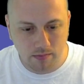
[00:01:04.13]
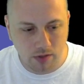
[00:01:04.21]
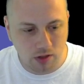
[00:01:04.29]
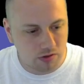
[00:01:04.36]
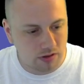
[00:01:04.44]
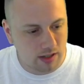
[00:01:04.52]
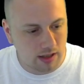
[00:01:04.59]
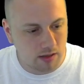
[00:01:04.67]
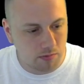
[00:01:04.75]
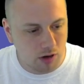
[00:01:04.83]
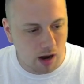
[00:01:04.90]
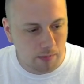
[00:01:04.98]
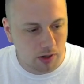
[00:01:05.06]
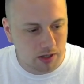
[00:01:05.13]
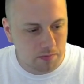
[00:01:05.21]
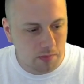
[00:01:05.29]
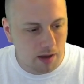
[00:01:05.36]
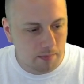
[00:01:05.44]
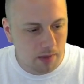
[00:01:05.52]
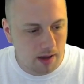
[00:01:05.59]
you see the properties
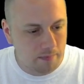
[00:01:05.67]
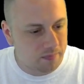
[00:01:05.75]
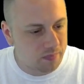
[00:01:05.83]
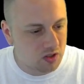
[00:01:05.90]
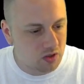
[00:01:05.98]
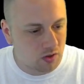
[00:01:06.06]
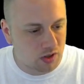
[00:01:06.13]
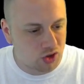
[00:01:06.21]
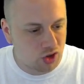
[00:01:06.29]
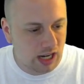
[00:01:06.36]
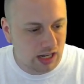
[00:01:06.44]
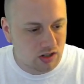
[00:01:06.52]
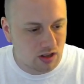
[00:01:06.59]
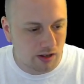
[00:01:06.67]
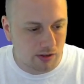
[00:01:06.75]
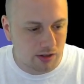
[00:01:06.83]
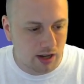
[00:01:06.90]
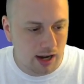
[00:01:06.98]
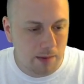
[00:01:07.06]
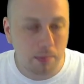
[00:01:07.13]
pop up. You can change their
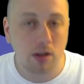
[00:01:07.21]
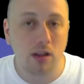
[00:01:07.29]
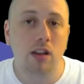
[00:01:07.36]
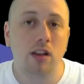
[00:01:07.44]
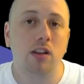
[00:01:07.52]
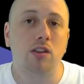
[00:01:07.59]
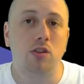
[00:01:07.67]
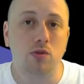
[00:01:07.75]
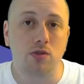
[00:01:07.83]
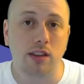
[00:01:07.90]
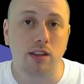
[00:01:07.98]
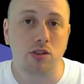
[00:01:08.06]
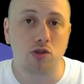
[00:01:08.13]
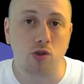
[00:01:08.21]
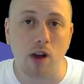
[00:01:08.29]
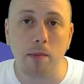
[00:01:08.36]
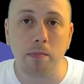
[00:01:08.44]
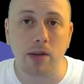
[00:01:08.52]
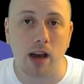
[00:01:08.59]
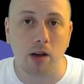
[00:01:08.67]
type using this
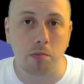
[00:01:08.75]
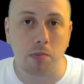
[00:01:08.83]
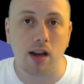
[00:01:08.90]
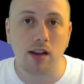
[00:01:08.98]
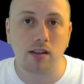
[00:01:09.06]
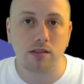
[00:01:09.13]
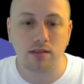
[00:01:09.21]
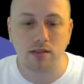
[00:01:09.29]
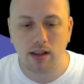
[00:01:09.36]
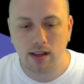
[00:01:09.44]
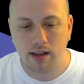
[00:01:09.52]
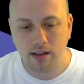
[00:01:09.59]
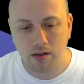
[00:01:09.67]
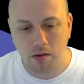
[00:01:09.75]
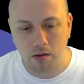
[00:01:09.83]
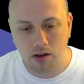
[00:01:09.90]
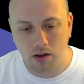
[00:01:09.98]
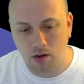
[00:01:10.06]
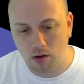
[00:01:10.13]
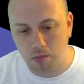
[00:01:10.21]
drop-down box.
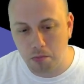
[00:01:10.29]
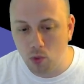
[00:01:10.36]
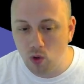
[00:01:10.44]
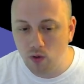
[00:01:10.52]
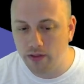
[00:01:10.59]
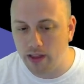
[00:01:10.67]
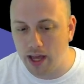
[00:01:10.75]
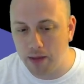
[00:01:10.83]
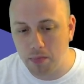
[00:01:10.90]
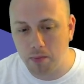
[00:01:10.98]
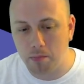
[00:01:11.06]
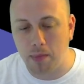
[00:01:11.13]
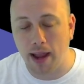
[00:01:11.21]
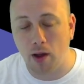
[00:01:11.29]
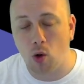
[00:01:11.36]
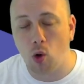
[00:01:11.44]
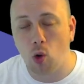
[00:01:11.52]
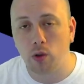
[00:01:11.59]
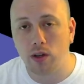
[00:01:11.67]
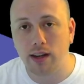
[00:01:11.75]
Move them by
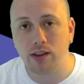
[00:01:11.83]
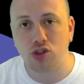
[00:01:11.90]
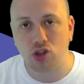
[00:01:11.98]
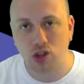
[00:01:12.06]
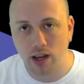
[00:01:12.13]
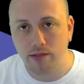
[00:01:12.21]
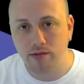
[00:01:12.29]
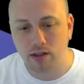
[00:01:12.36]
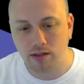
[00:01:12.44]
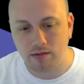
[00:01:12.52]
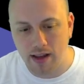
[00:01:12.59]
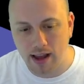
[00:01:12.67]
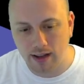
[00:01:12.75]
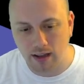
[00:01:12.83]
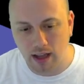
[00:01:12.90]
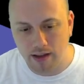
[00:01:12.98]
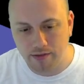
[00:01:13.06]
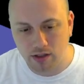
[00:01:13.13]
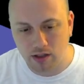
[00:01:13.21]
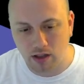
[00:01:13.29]
holding Shift and
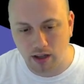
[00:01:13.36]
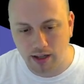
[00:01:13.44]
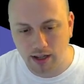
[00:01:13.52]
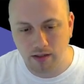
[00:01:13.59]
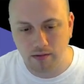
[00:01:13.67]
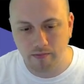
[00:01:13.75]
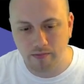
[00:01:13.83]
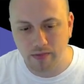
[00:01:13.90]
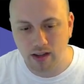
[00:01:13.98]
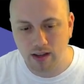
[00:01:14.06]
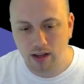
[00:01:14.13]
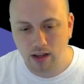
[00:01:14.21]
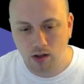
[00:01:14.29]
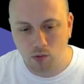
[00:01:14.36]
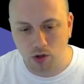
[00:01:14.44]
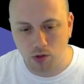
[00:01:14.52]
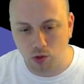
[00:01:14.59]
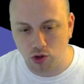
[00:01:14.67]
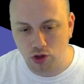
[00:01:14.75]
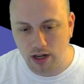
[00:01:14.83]
left clicking,
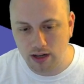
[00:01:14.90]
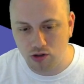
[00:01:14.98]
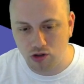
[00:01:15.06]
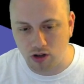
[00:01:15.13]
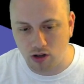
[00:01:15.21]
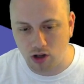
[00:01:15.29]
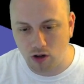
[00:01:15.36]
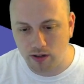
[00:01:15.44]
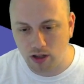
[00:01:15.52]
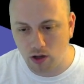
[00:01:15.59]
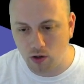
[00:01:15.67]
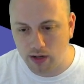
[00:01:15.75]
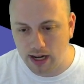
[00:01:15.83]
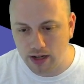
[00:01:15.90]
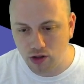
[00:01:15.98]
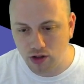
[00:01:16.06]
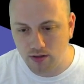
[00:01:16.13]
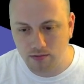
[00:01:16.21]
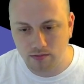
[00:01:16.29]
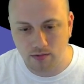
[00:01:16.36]
which will change their current
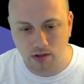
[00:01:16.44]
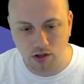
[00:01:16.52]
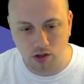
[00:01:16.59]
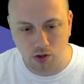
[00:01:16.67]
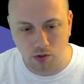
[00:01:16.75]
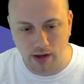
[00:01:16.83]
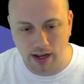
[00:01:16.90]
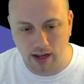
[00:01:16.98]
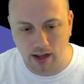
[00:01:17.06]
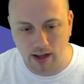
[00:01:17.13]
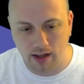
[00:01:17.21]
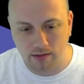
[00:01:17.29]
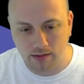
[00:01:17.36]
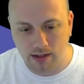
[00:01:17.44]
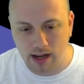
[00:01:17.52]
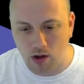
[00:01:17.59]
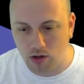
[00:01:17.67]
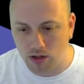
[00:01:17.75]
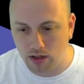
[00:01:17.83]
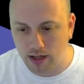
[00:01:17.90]
location to do a
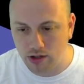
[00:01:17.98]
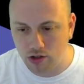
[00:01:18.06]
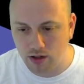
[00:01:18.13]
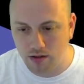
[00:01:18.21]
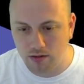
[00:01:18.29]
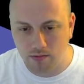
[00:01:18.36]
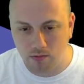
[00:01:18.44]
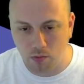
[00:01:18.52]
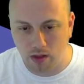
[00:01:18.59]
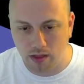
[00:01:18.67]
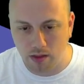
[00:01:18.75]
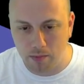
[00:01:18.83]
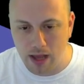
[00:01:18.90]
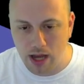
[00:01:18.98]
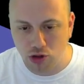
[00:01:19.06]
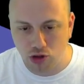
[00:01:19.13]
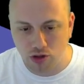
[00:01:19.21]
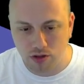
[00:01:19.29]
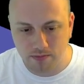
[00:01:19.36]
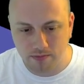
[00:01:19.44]
calculation with the mesh.